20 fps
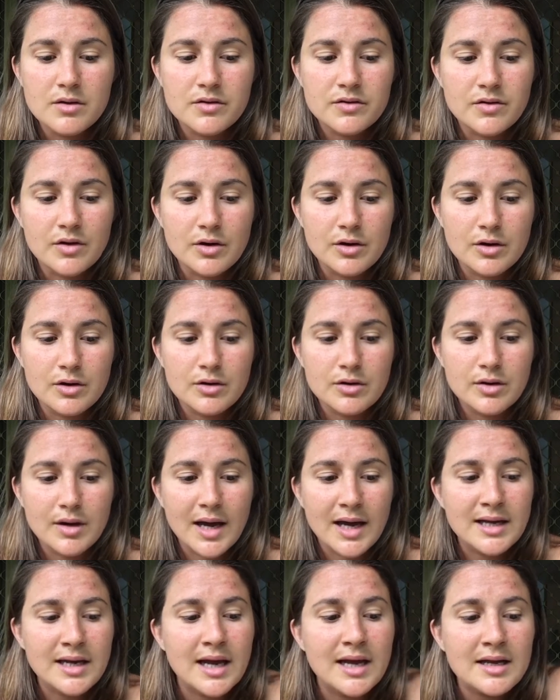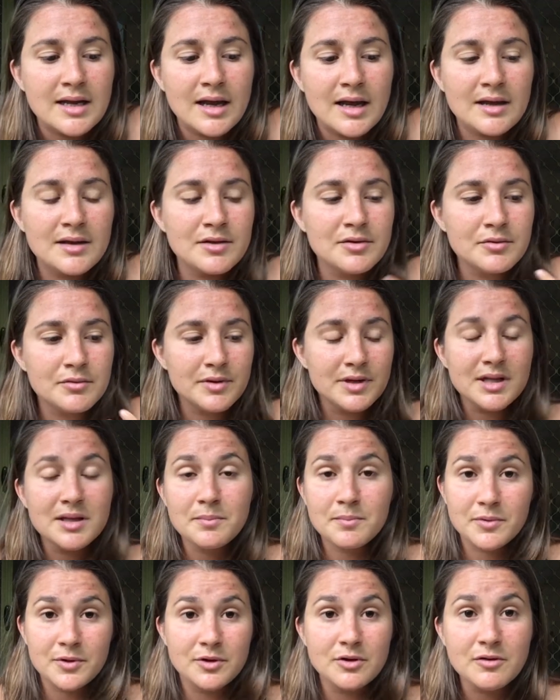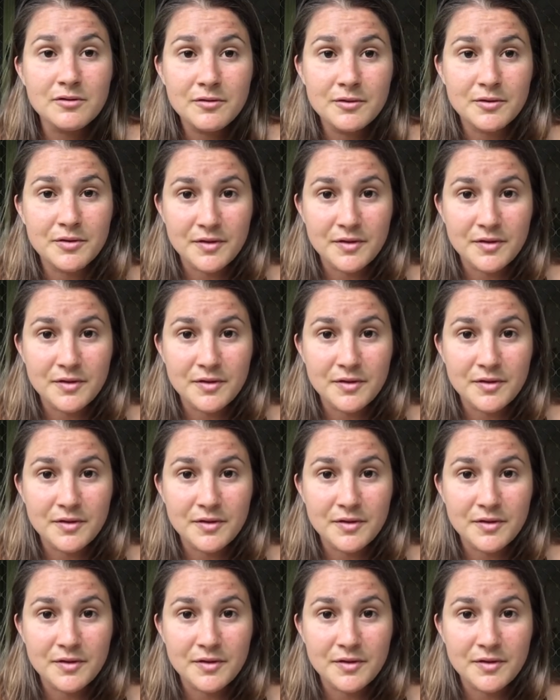So, and the really beautiful